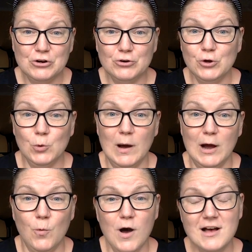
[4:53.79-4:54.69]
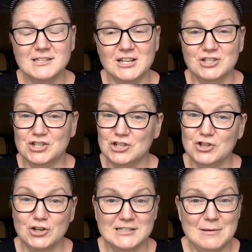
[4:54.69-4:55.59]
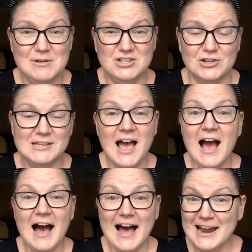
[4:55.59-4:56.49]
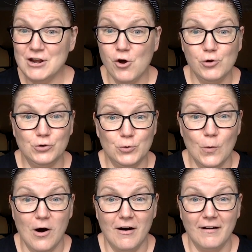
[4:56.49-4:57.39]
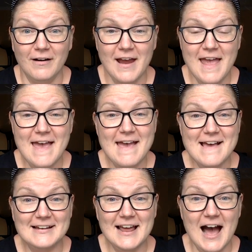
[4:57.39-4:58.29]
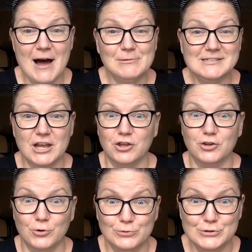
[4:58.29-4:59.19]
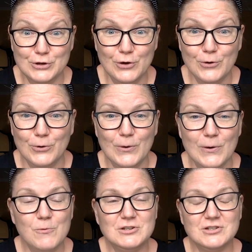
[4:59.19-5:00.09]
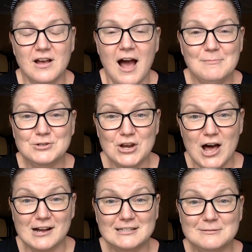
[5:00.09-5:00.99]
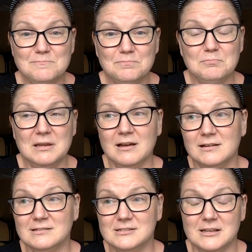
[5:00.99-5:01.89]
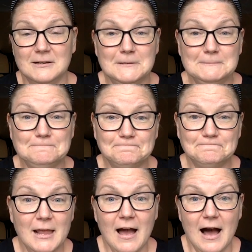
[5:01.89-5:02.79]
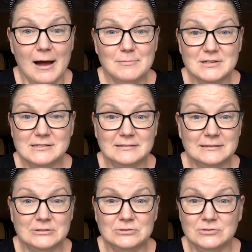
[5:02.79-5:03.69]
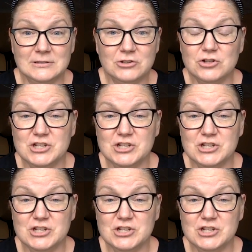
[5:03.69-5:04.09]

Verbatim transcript: her who I was. And she looked at me. She goes, I know who you are. And I was like, You do? Which I'm shocked because um, I'm just a little little